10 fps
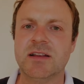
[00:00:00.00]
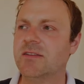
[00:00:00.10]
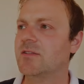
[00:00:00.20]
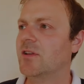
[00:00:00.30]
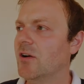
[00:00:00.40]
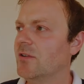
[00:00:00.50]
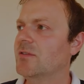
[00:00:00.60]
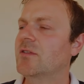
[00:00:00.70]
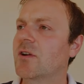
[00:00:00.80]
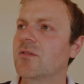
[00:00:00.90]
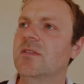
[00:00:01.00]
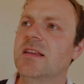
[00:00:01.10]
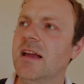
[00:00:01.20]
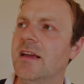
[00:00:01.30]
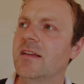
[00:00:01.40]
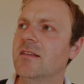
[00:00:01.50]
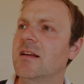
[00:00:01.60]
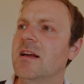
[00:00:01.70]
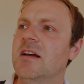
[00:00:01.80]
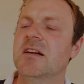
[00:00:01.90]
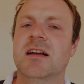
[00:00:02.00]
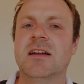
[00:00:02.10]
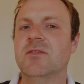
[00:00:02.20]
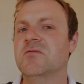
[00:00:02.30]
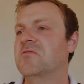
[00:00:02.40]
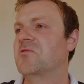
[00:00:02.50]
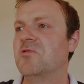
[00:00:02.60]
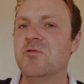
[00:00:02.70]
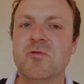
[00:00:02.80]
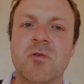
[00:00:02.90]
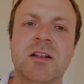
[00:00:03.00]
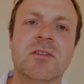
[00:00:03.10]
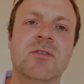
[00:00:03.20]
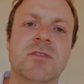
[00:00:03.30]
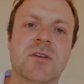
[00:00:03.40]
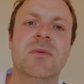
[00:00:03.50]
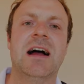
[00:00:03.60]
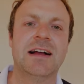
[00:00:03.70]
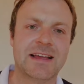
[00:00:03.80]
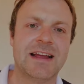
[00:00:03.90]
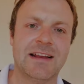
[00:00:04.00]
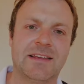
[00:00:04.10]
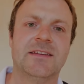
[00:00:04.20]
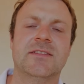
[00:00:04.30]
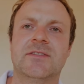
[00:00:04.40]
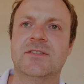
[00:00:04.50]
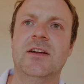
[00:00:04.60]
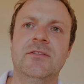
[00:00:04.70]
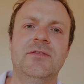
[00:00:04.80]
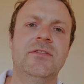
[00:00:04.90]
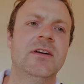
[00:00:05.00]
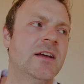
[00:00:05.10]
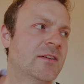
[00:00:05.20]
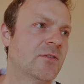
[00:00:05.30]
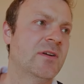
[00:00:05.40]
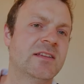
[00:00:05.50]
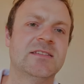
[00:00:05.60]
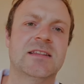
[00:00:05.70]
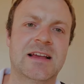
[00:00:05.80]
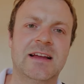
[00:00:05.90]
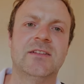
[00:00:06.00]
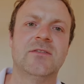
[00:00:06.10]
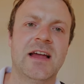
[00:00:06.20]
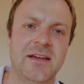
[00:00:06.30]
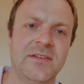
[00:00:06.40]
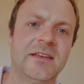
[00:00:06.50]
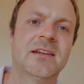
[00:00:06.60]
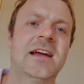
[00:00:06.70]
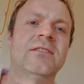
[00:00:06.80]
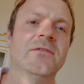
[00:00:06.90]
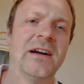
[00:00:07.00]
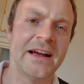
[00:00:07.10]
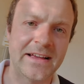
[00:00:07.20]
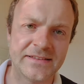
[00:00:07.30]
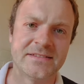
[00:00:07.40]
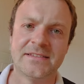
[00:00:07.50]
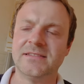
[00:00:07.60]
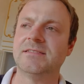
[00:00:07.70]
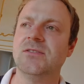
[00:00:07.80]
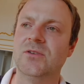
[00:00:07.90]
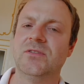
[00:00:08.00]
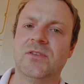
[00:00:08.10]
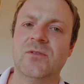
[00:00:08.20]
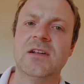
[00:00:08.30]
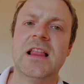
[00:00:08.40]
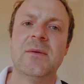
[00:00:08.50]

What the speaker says: It does contain kind of glue, I don't know, some acrylic stuff. So it is kind of heavy, kind of resistant also.